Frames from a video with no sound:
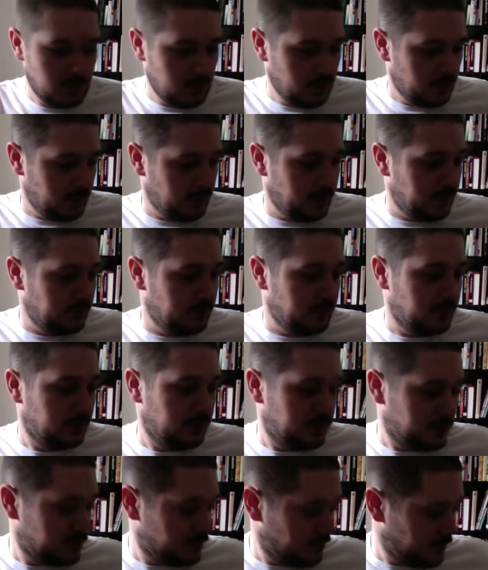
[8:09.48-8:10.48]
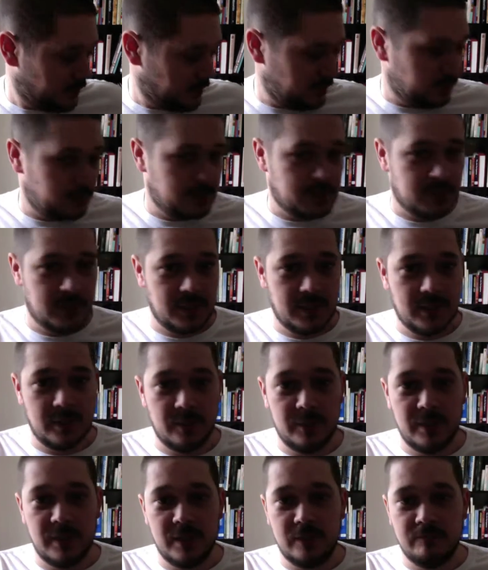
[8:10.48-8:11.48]
Now I know this video is getting a
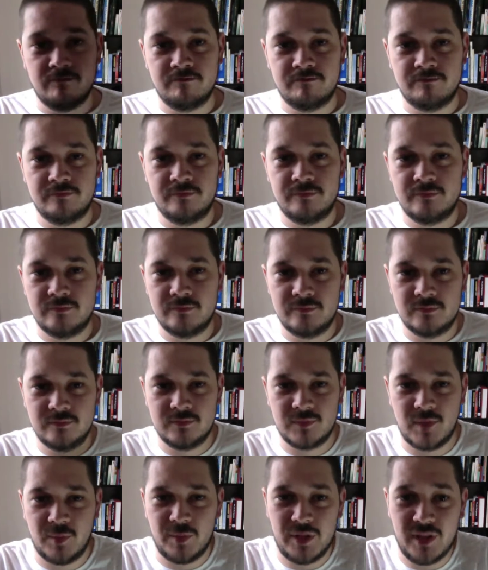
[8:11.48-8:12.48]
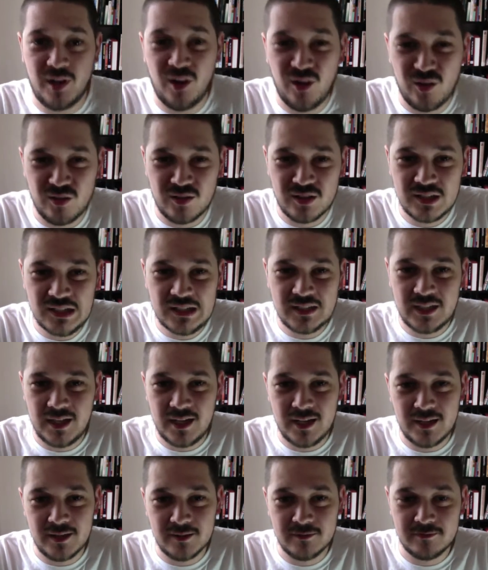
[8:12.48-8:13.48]
bit long.
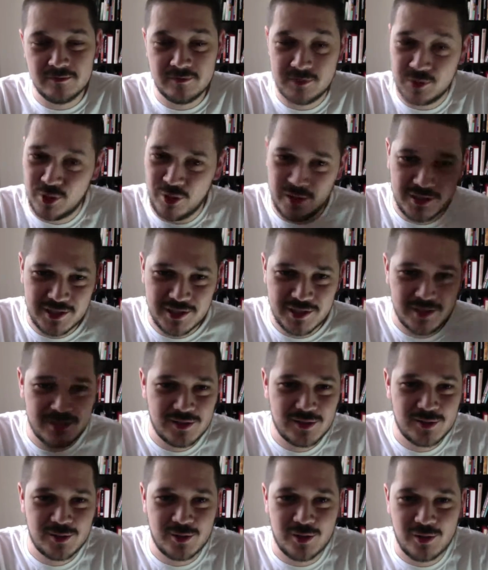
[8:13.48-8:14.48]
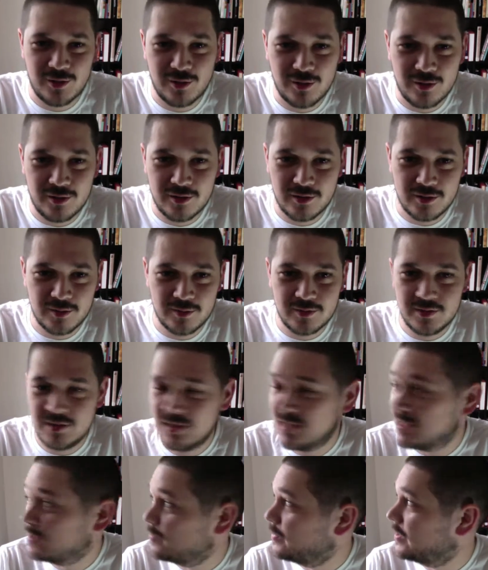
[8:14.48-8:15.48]
So I just turned it on. I've got
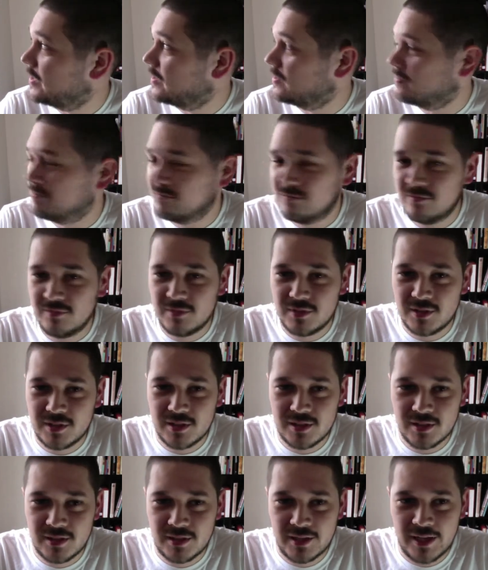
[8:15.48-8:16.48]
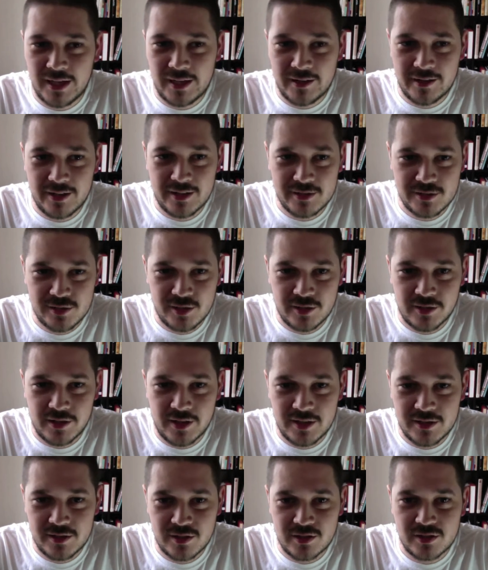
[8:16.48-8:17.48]
this bit cloudy outside
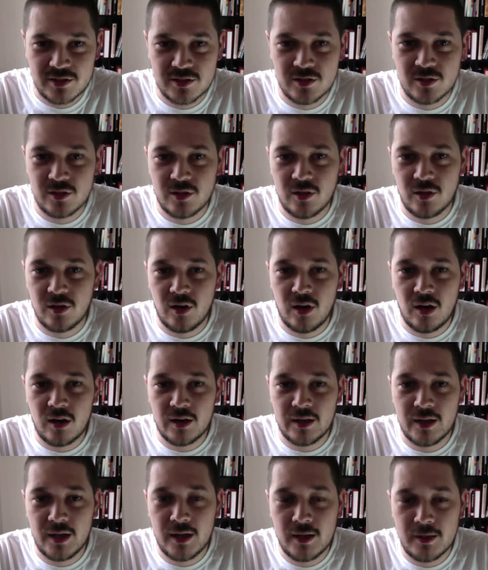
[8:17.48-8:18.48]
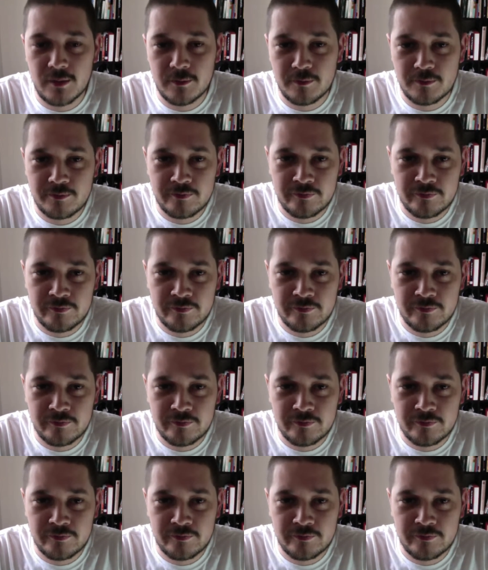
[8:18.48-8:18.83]
today, so there's not a lot of light. I'll